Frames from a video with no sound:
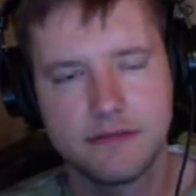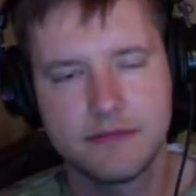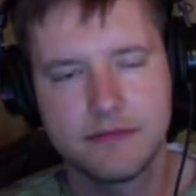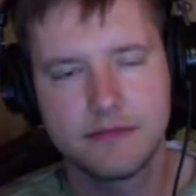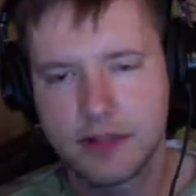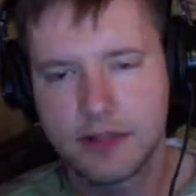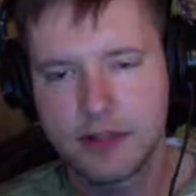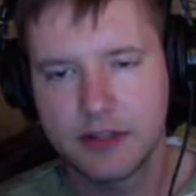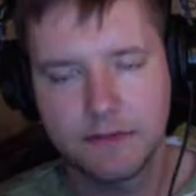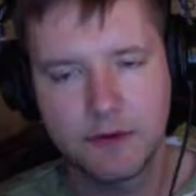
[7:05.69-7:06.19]

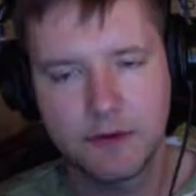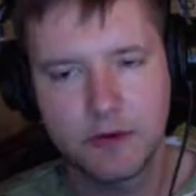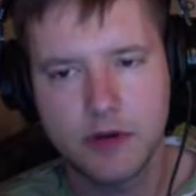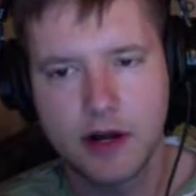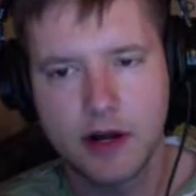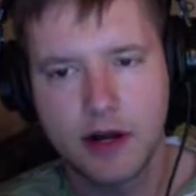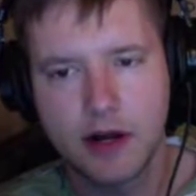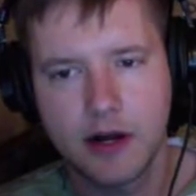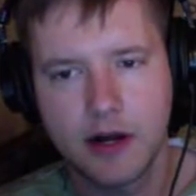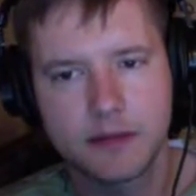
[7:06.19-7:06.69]
delete a few
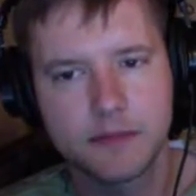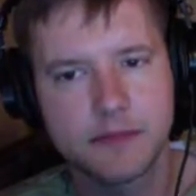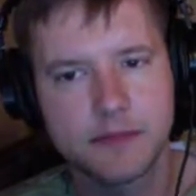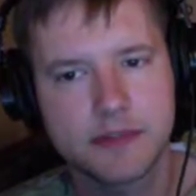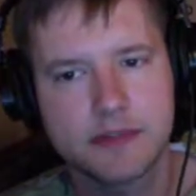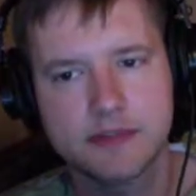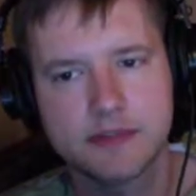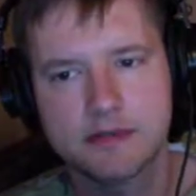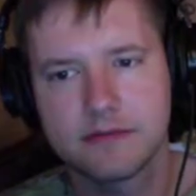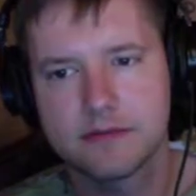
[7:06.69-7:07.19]

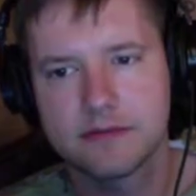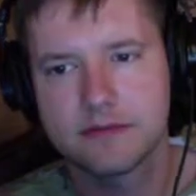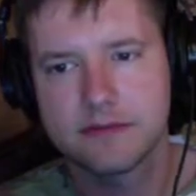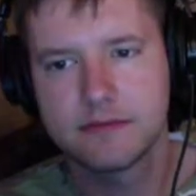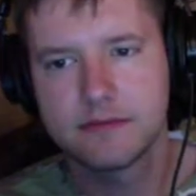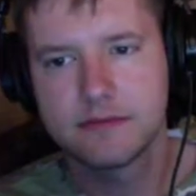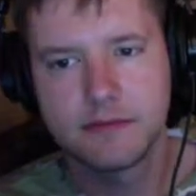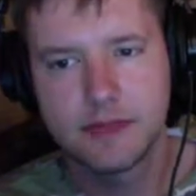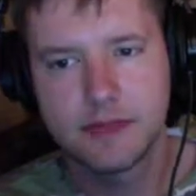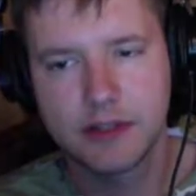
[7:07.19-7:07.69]
columns,
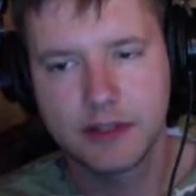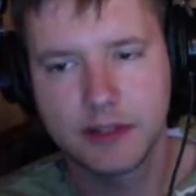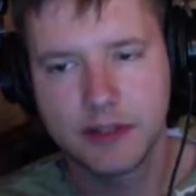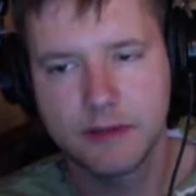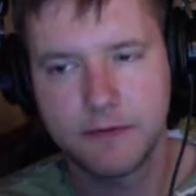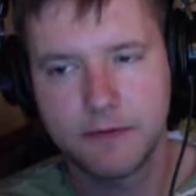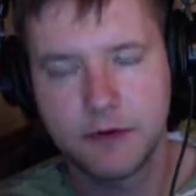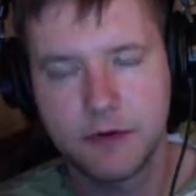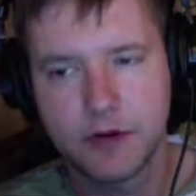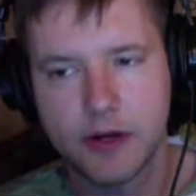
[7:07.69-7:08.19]
delete
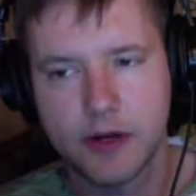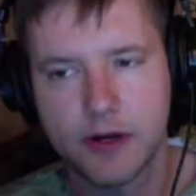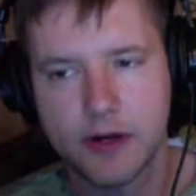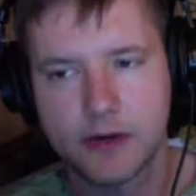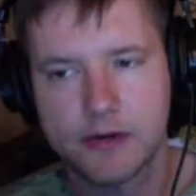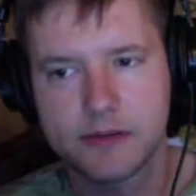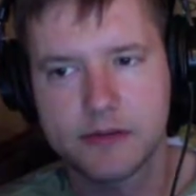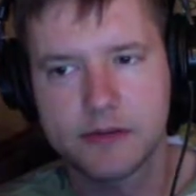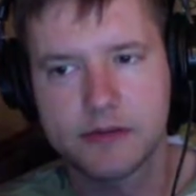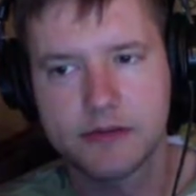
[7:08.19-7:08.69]
a few
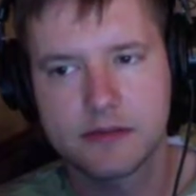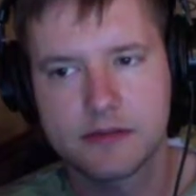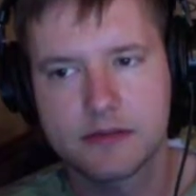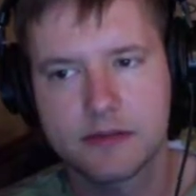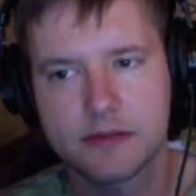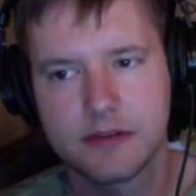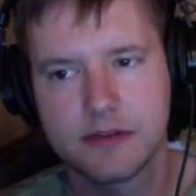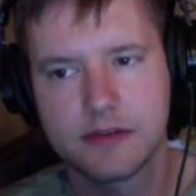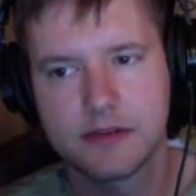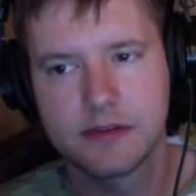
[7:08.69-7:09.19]
rows,
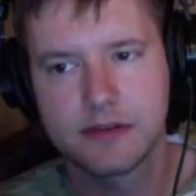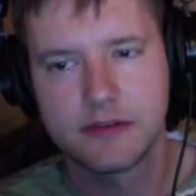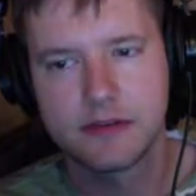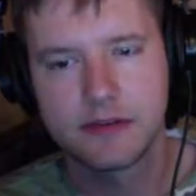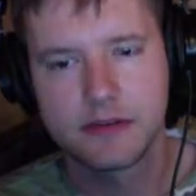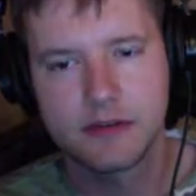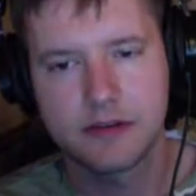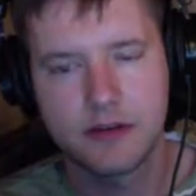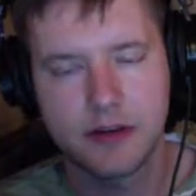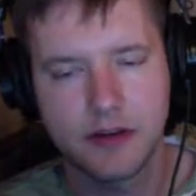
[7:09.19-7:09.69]

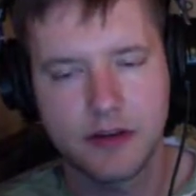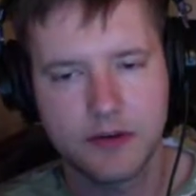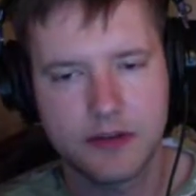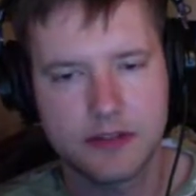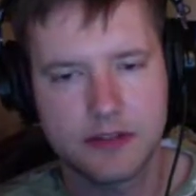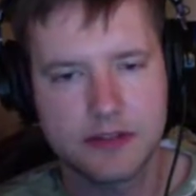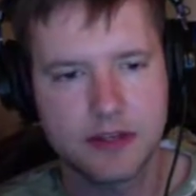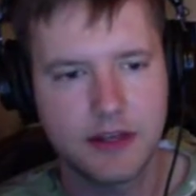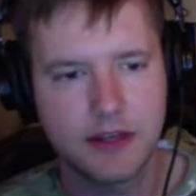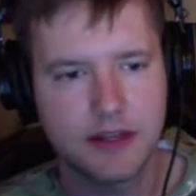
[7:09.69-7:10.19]

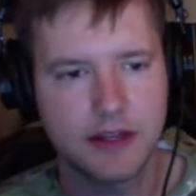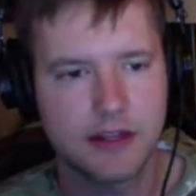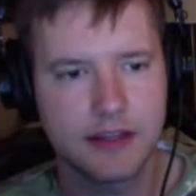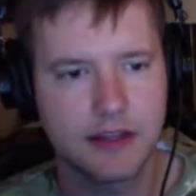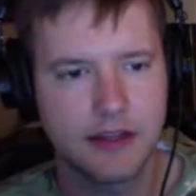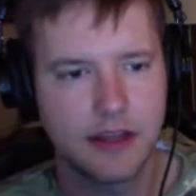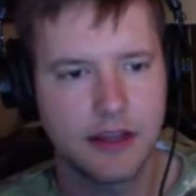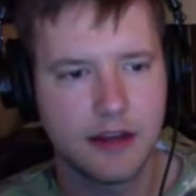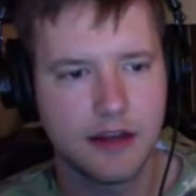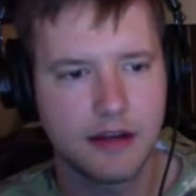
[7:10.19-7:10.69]
consolidate
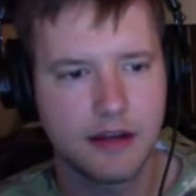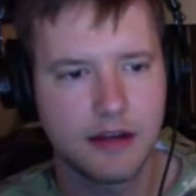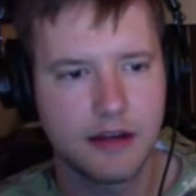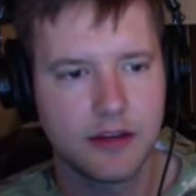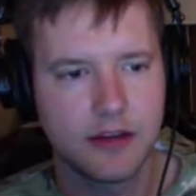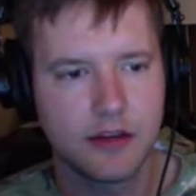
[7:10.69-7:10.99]
the data, and you're